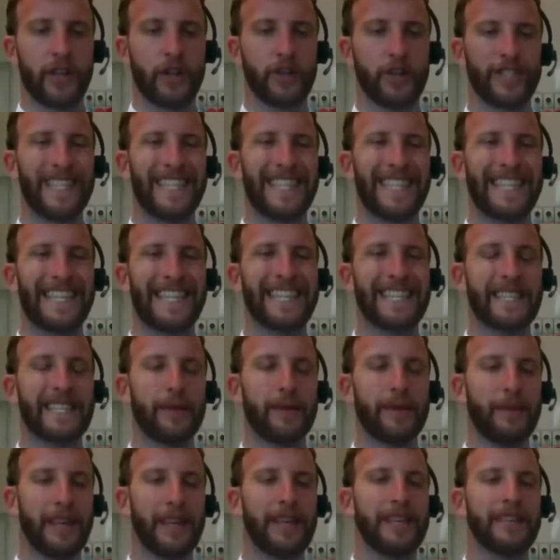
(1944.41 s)

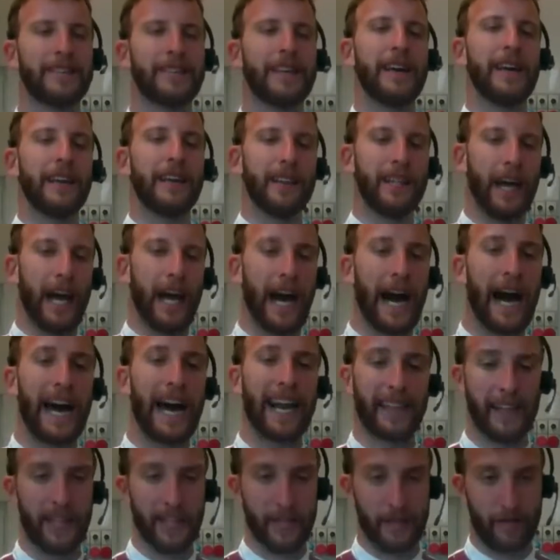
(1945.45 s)
Consistency means the
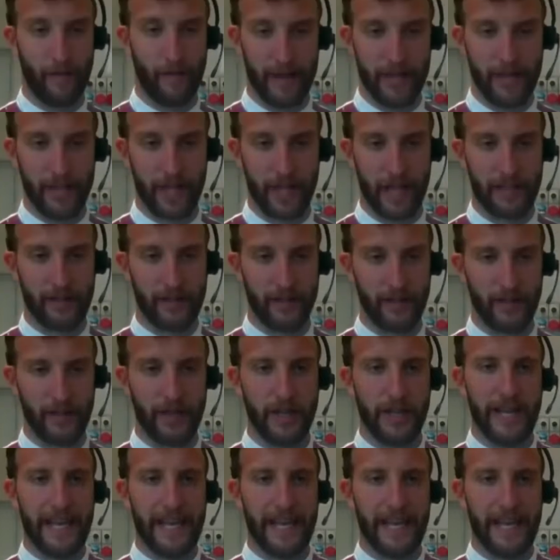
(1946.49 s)
hardness of my gelato,